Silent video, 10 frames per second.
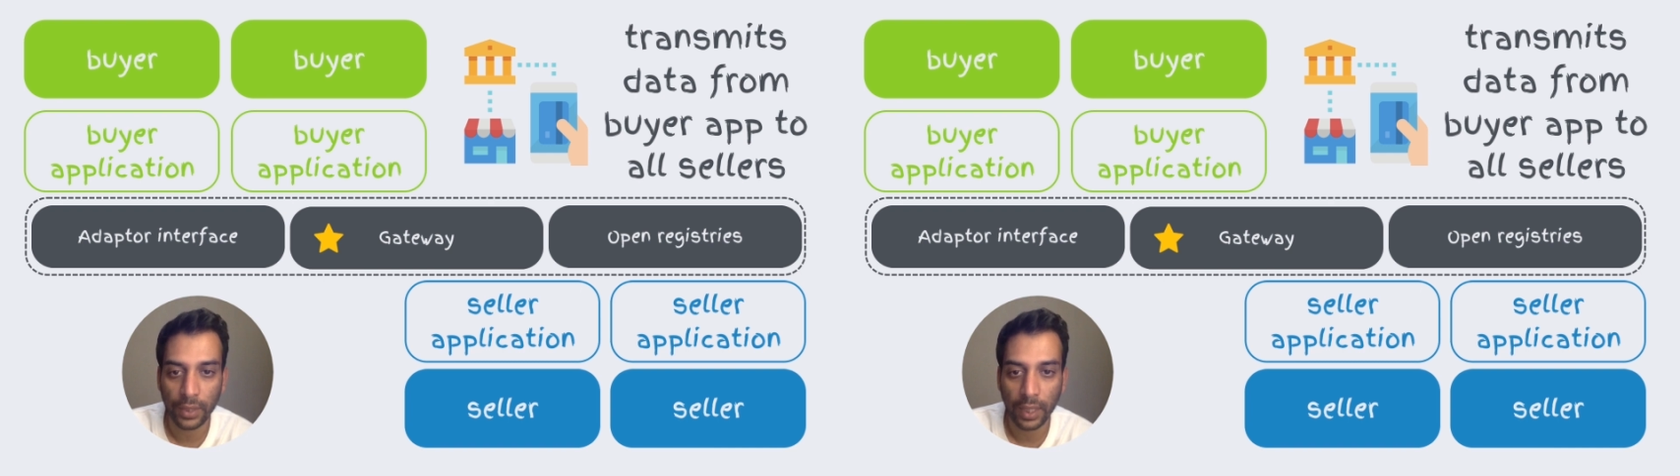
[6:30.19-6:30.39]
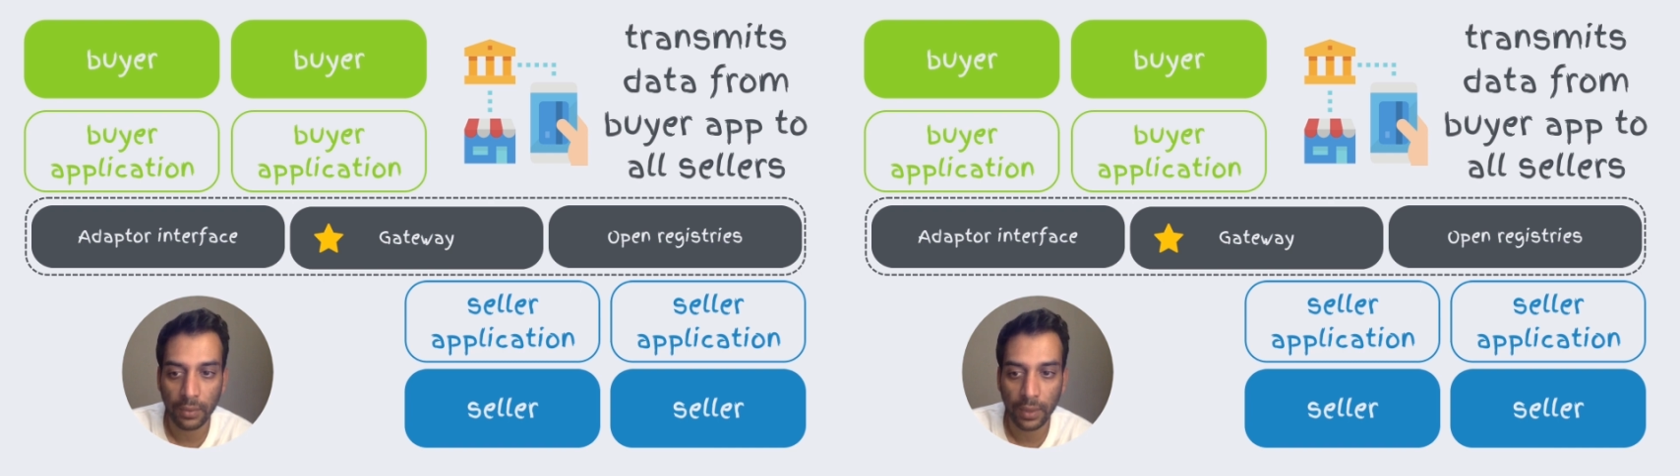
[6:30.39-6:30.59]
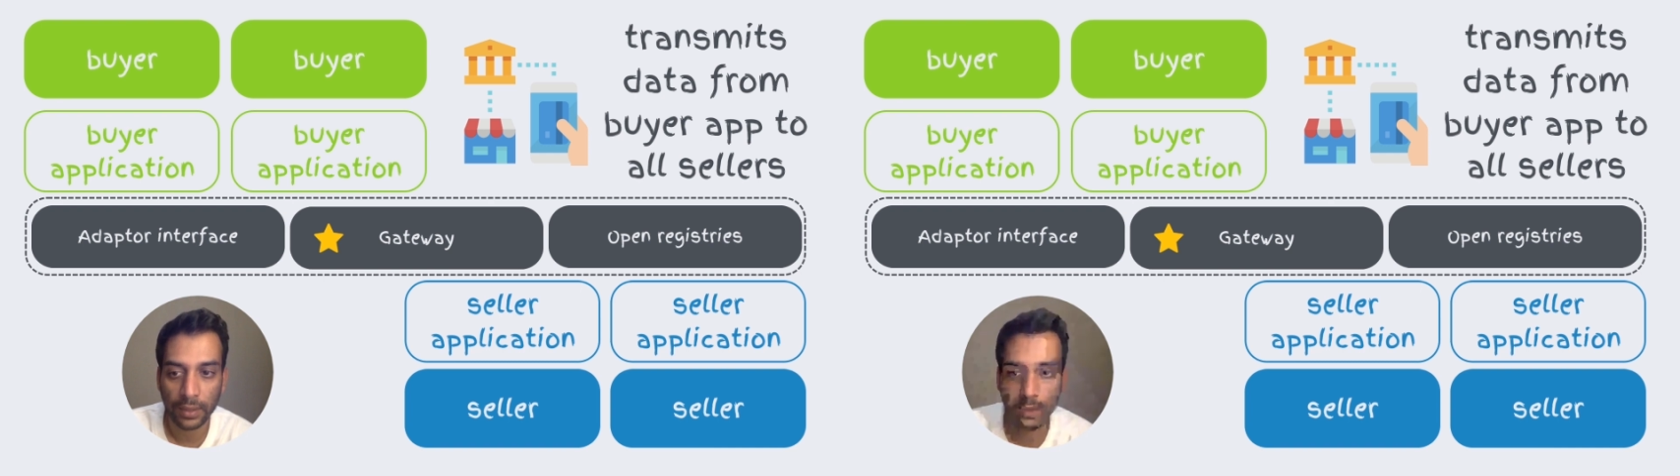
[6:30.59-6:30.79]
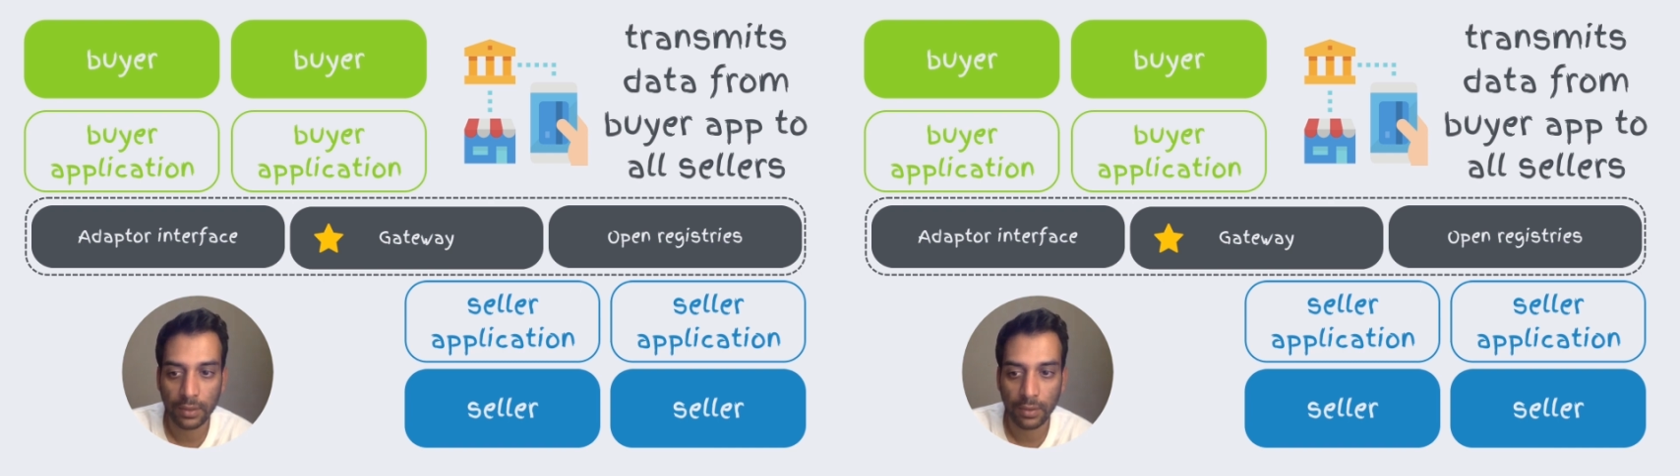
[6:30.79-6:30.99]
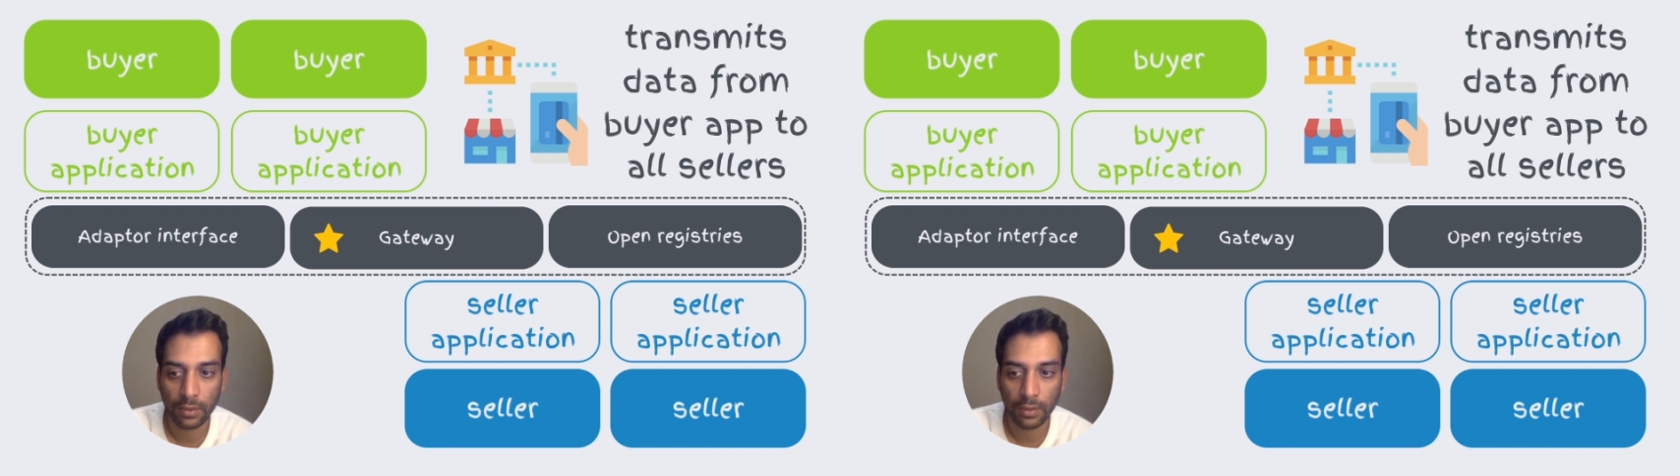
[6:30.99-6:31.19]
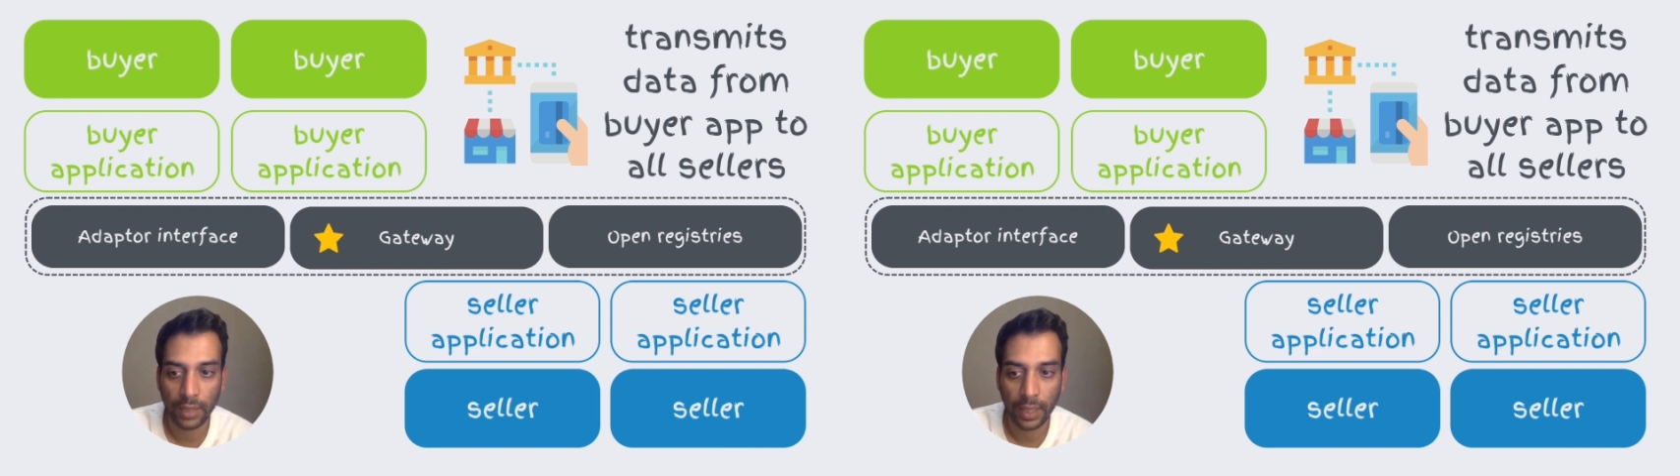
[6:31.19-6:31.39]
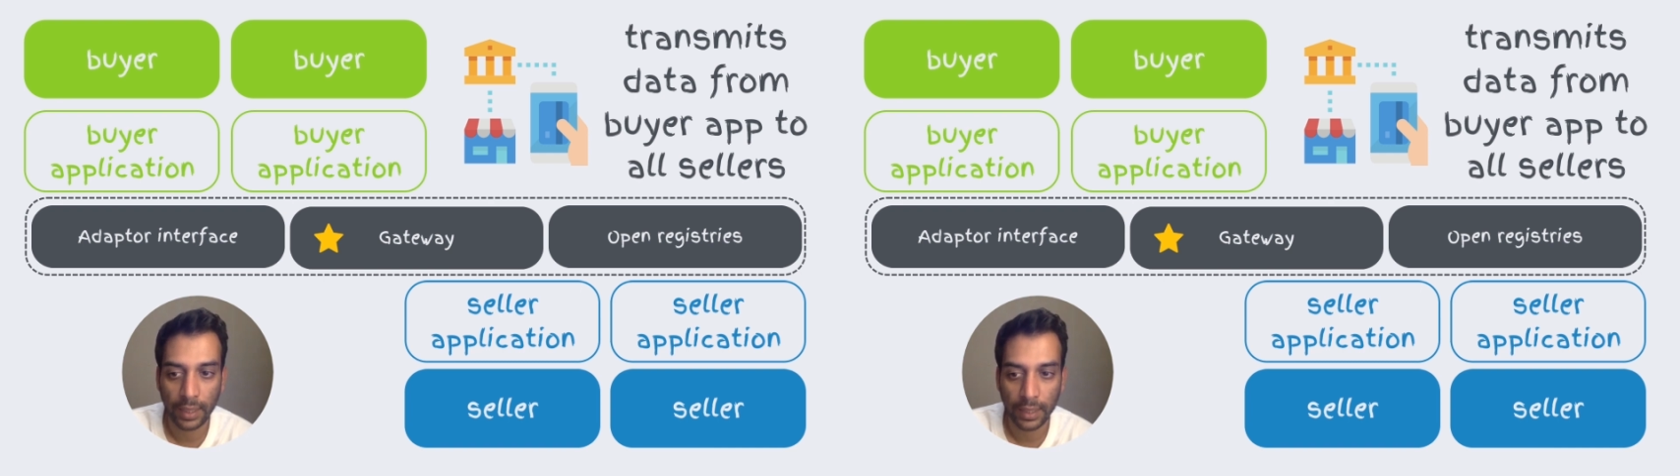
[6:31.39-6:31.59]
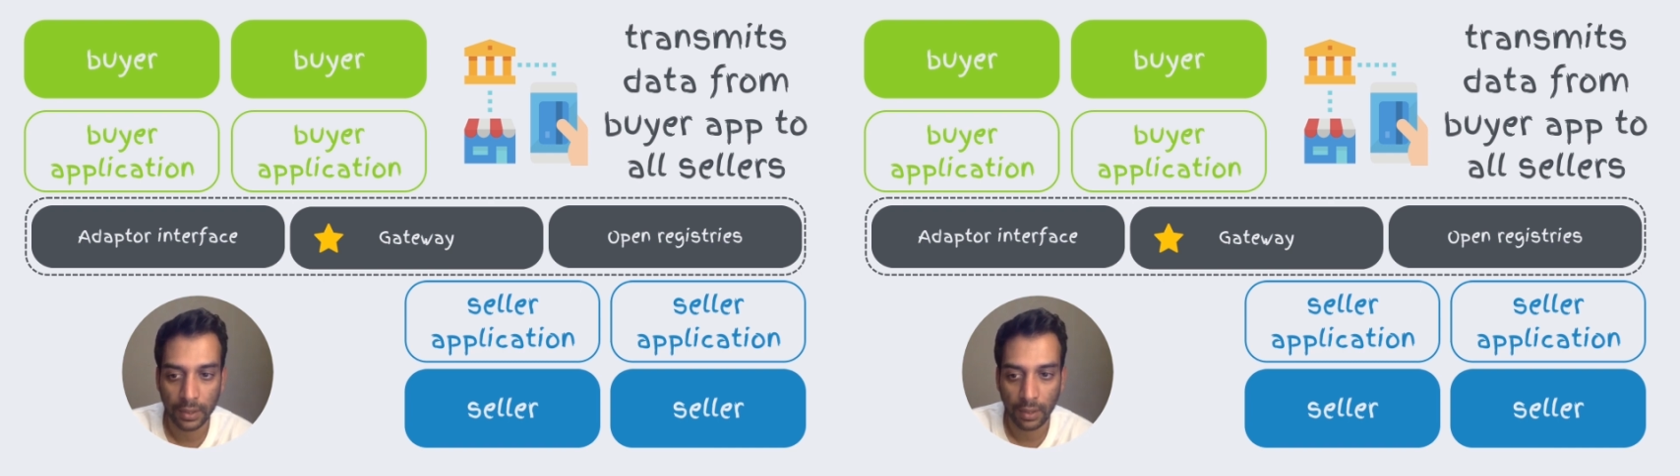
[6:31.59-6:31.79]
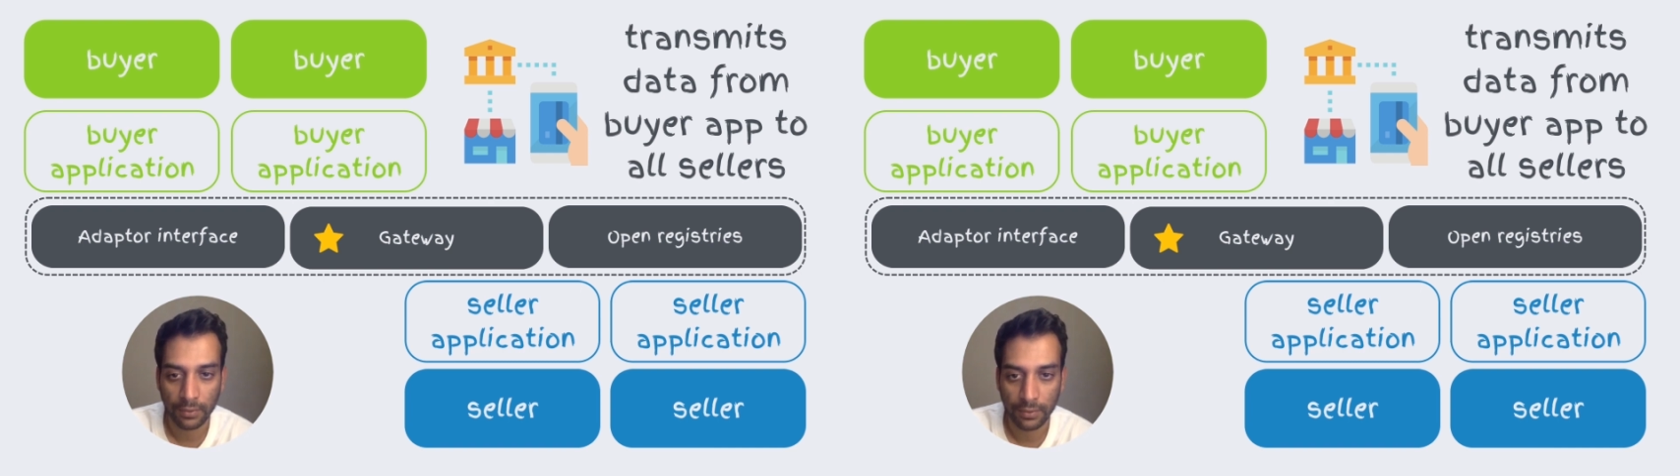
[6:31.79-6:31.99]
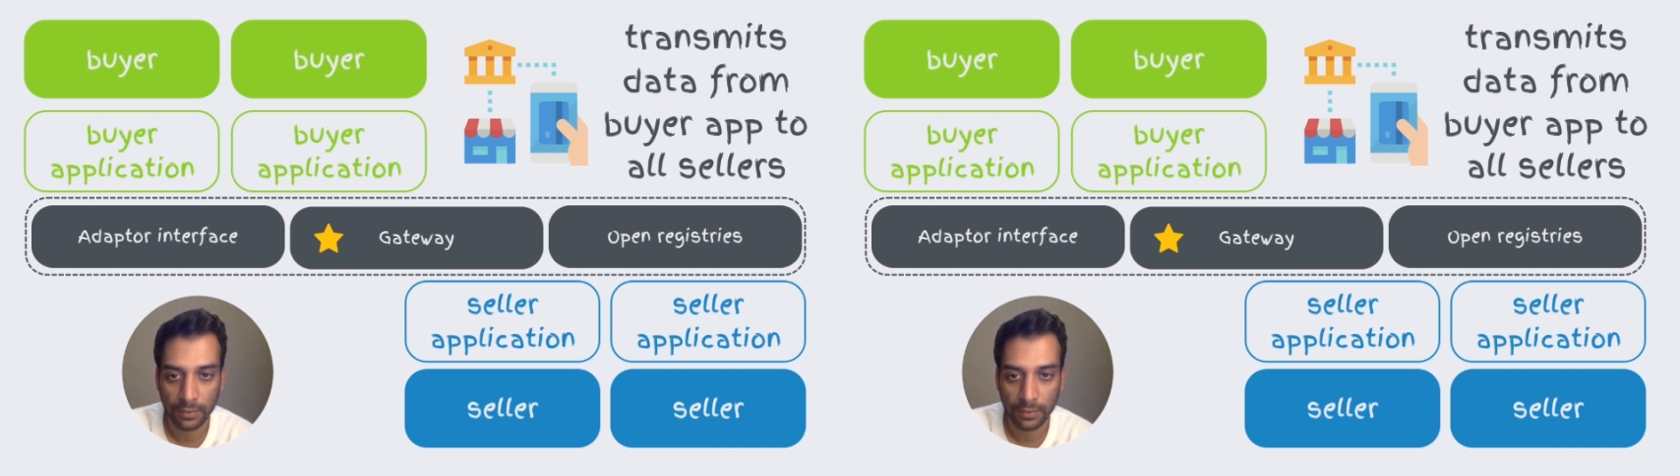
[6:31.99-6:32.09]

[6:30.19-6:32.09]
gateways to kick things off.